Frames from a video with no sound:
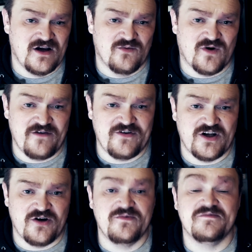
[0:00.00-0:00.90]
Whatever you
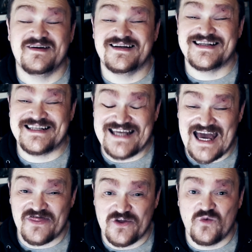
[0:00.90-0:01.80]
do,
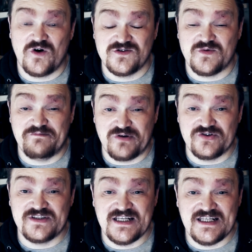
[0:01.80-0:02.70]
get the ones with
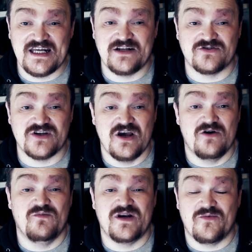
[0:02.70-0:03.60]
blunted needles.
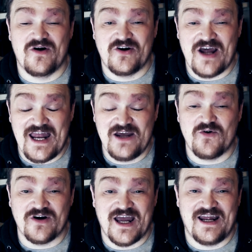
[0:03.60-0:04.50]
We don't want
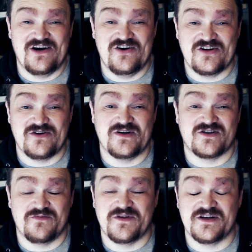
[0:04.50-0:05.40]
anyone getting hurt doing
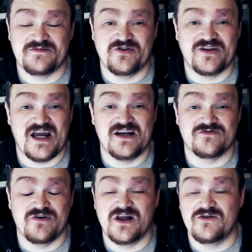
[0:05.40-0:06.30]
something as mundane
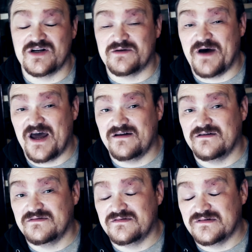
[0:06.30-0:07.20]
as reloading a pen.
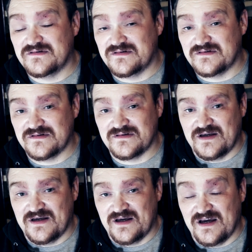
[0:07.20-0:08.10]

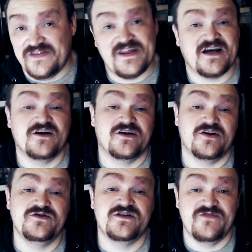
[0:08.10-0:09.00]
And that
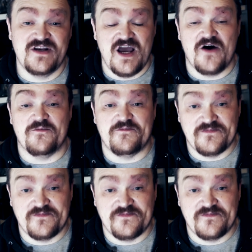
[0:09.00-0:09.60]
concludes the video.